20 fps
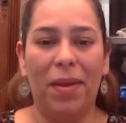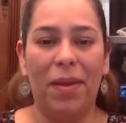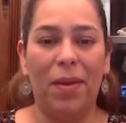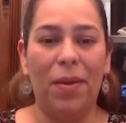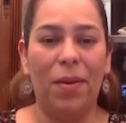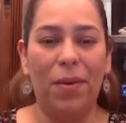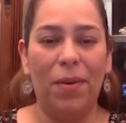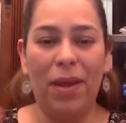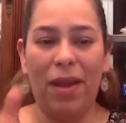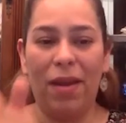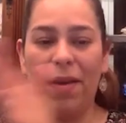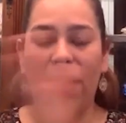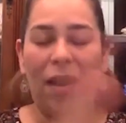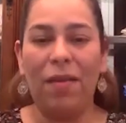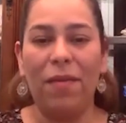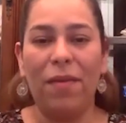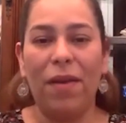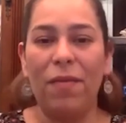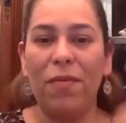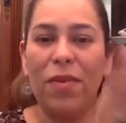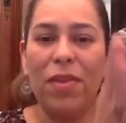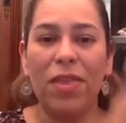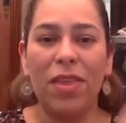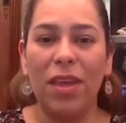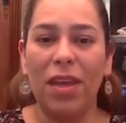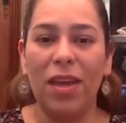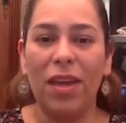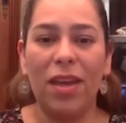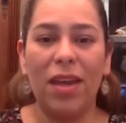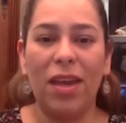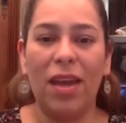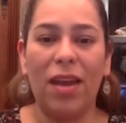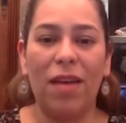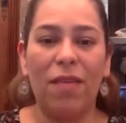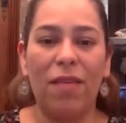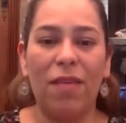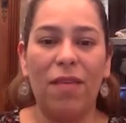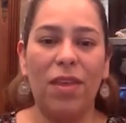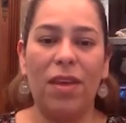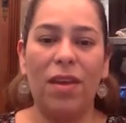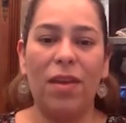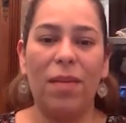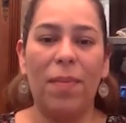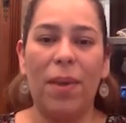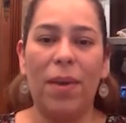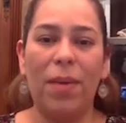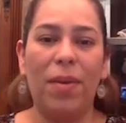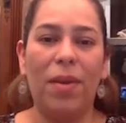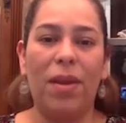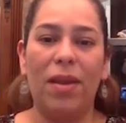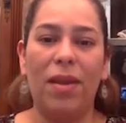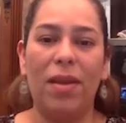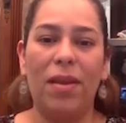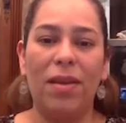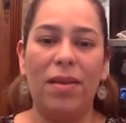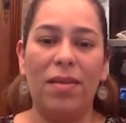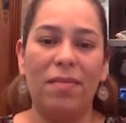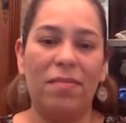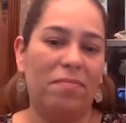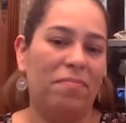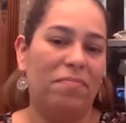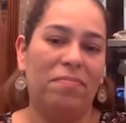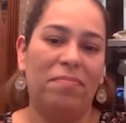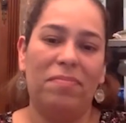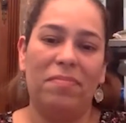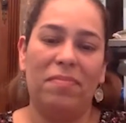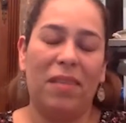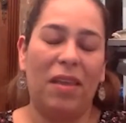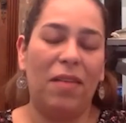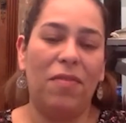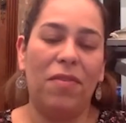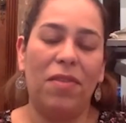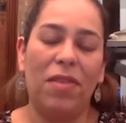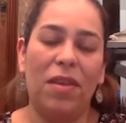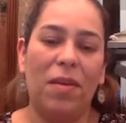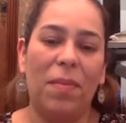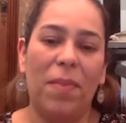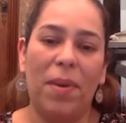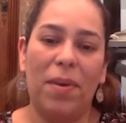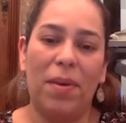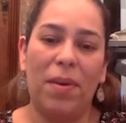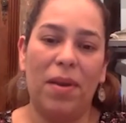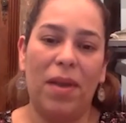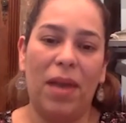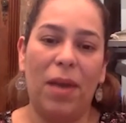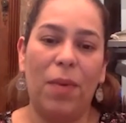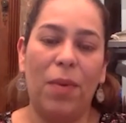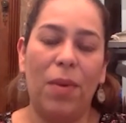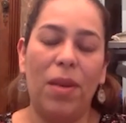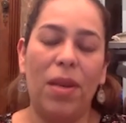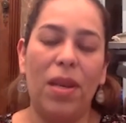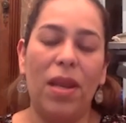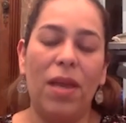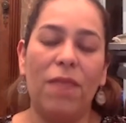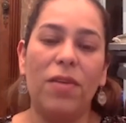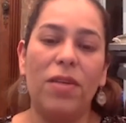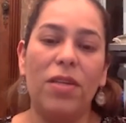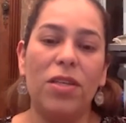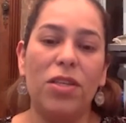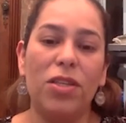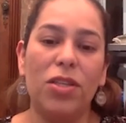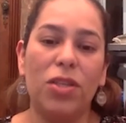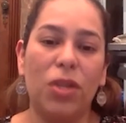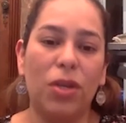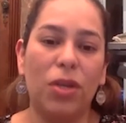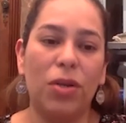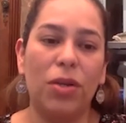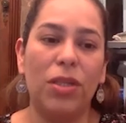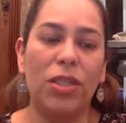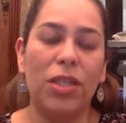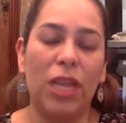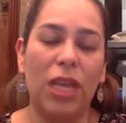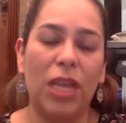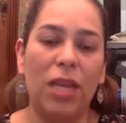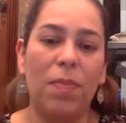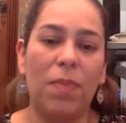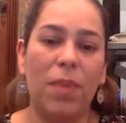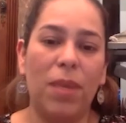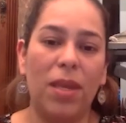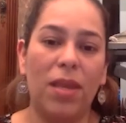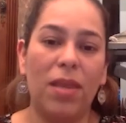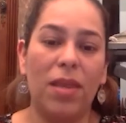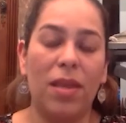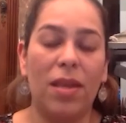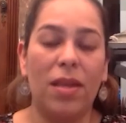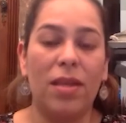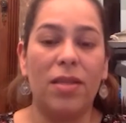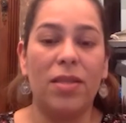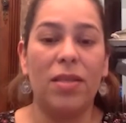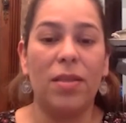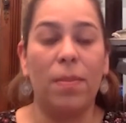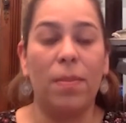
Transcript: know, er everything, everything about it, everything about it. I would never discourage anybody that is in